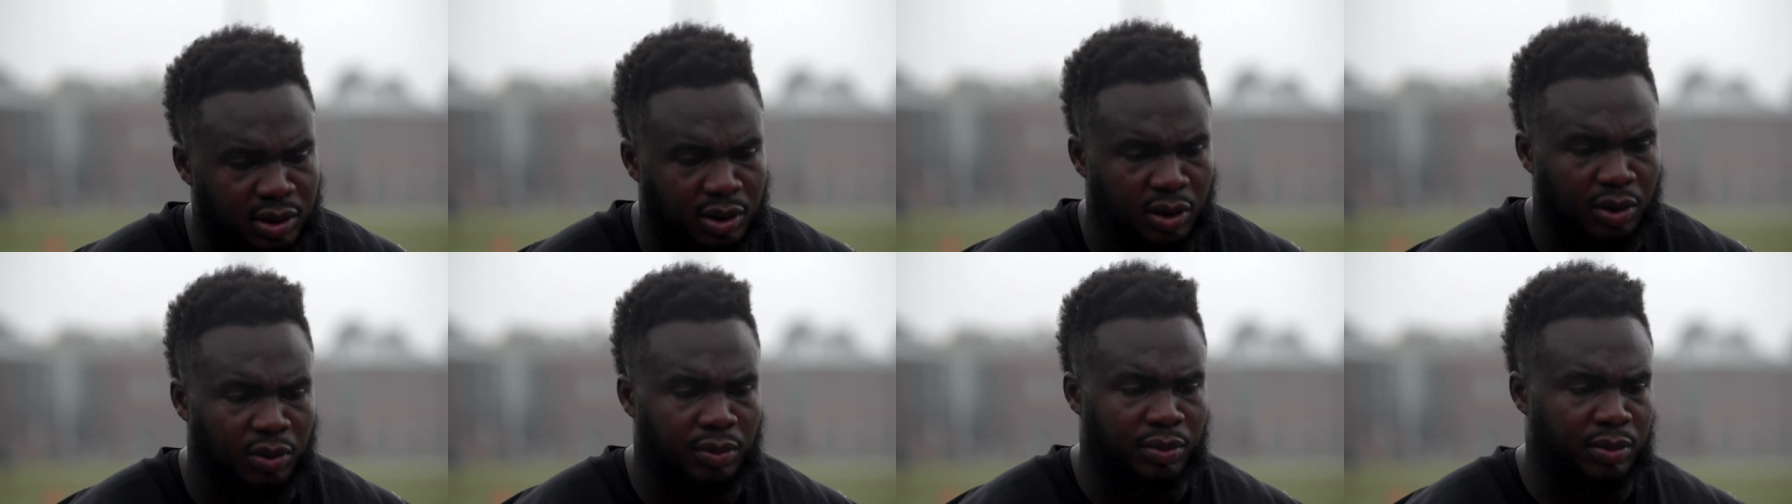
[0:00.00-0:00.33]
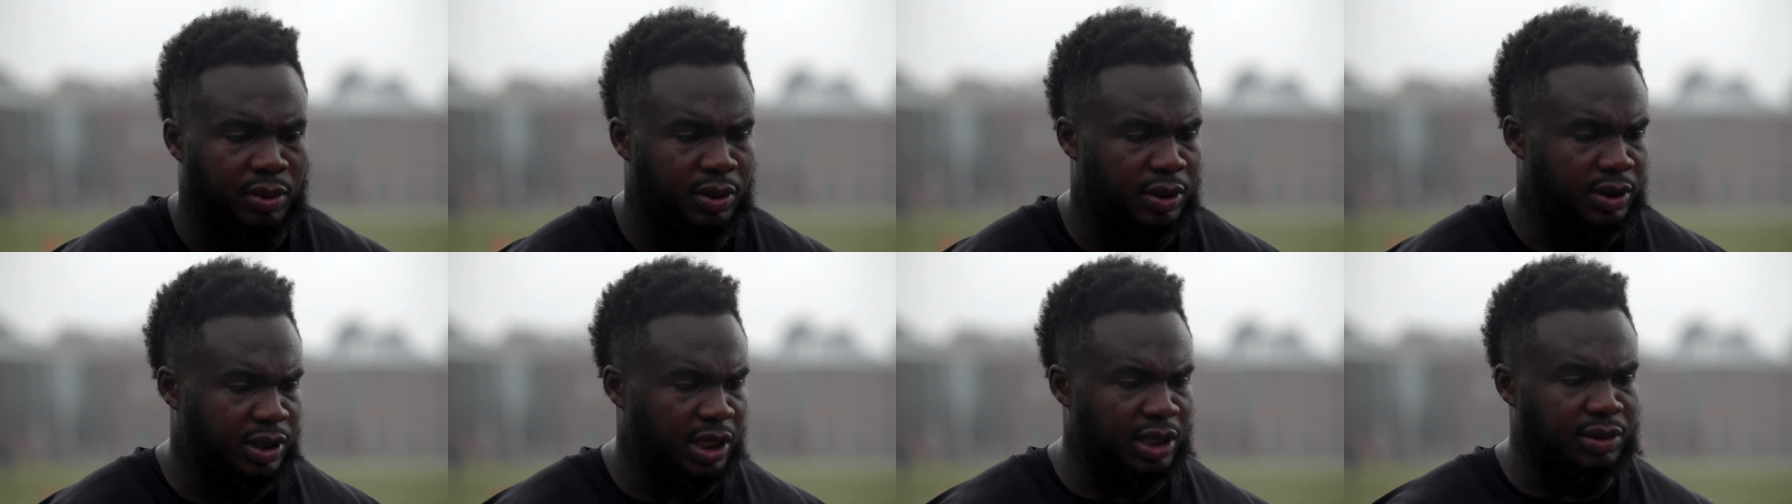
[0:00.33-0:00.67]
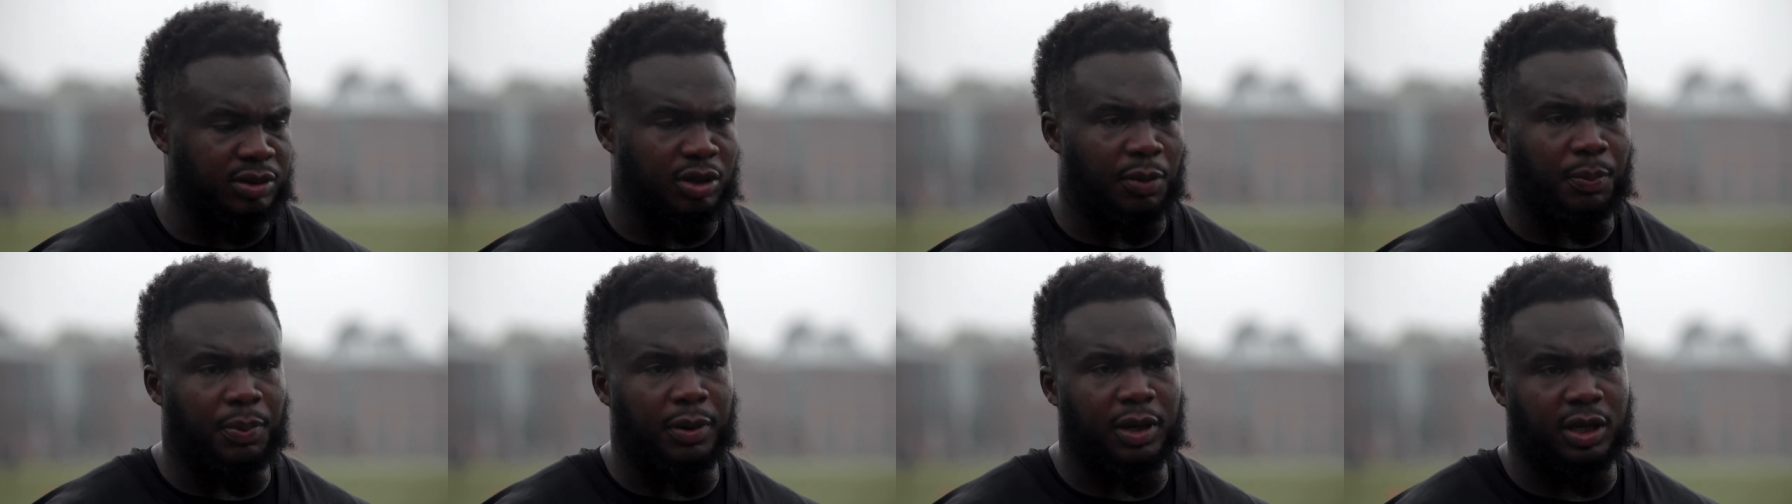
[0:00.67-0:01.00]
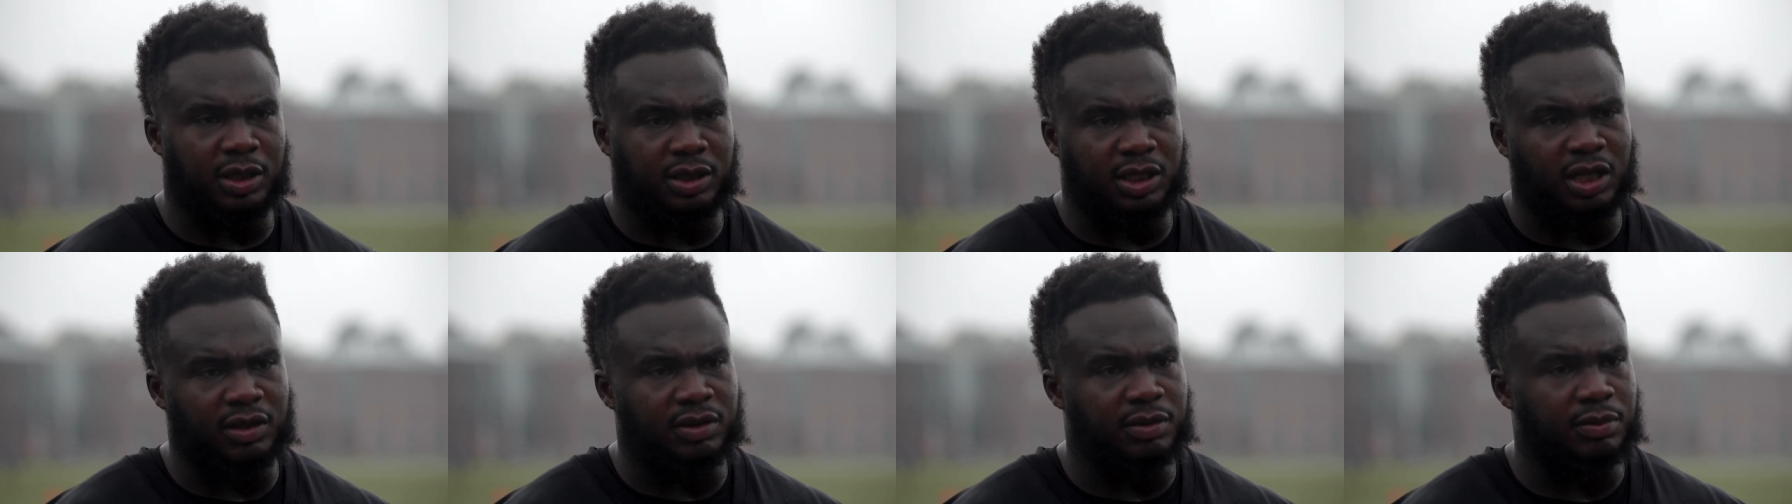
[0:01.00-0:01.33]
You know, teams going to put
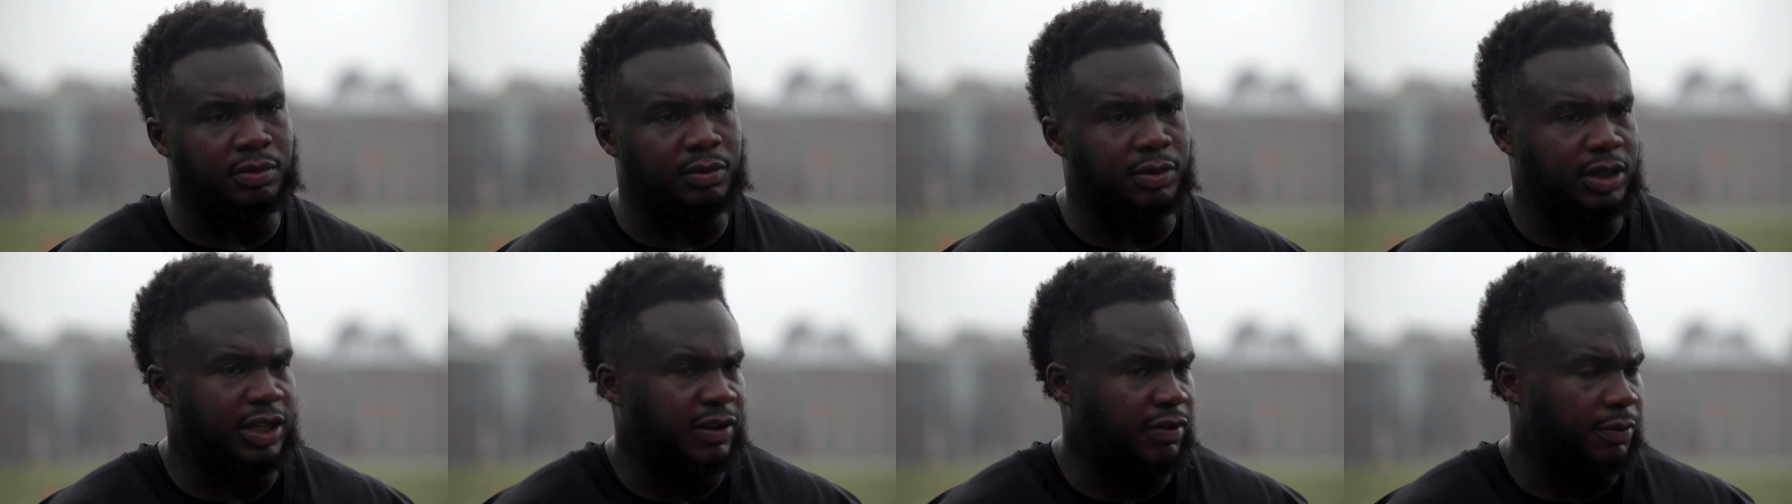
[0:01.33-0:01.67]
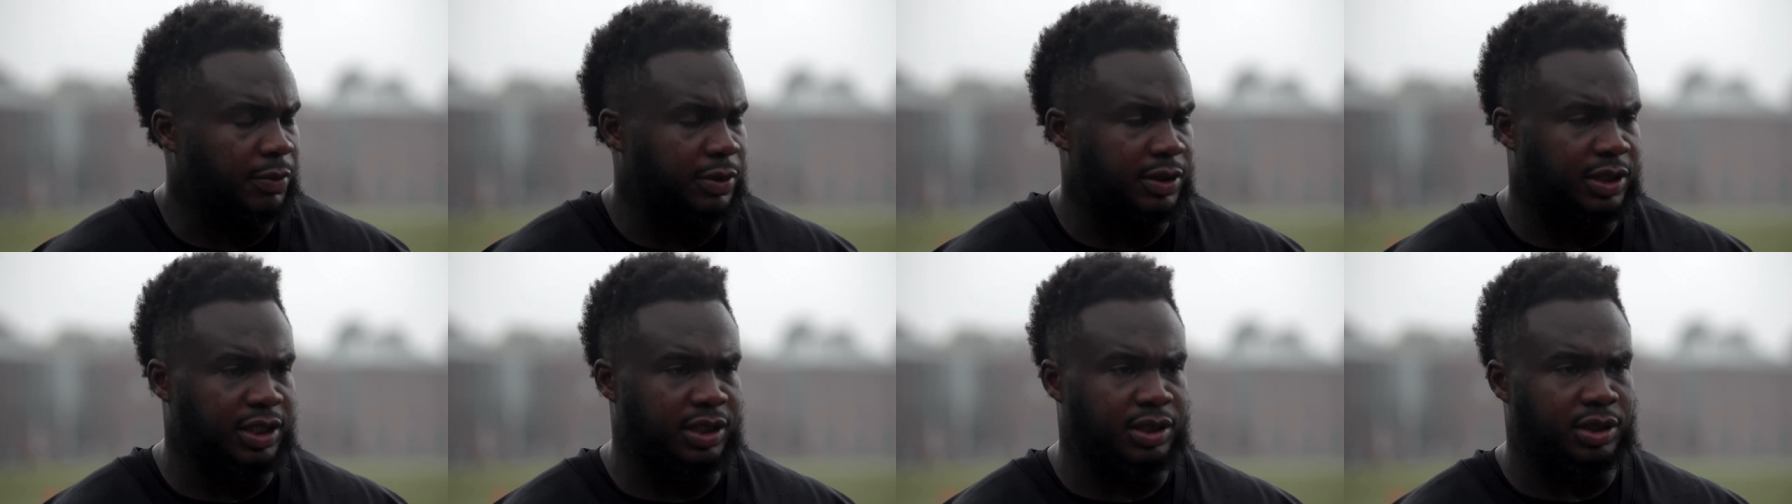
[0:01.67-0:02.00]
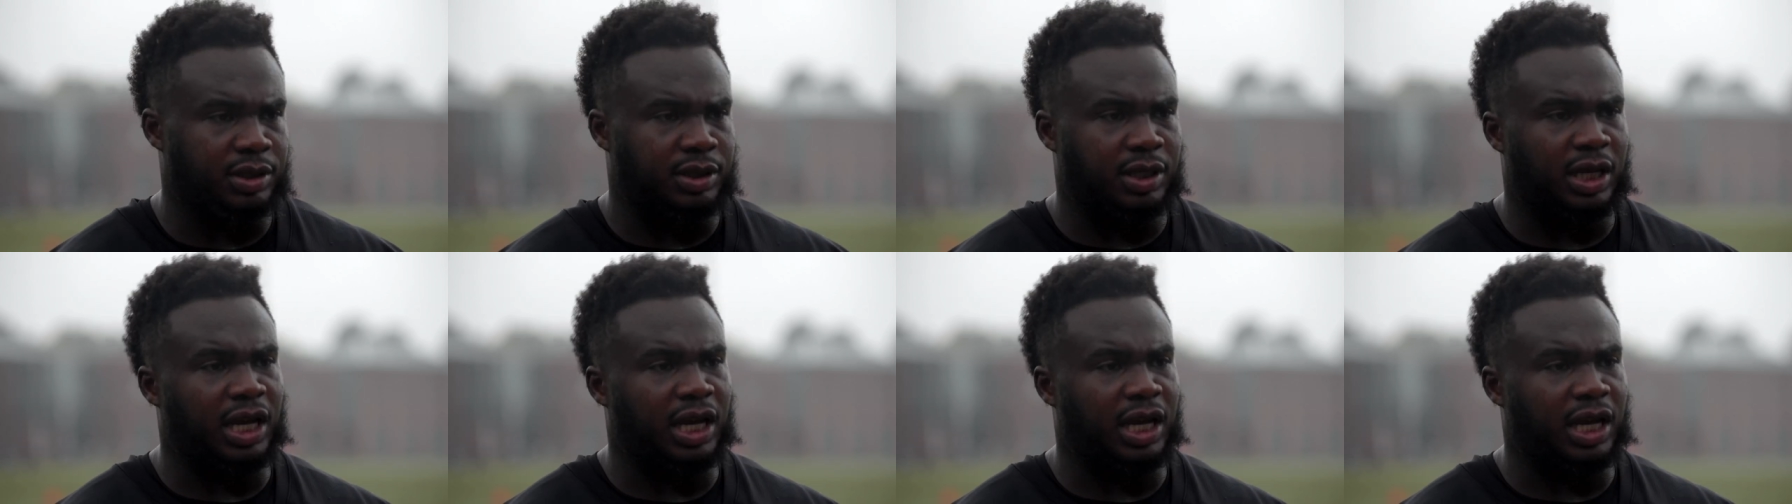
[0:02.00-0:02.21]
themselves in different positions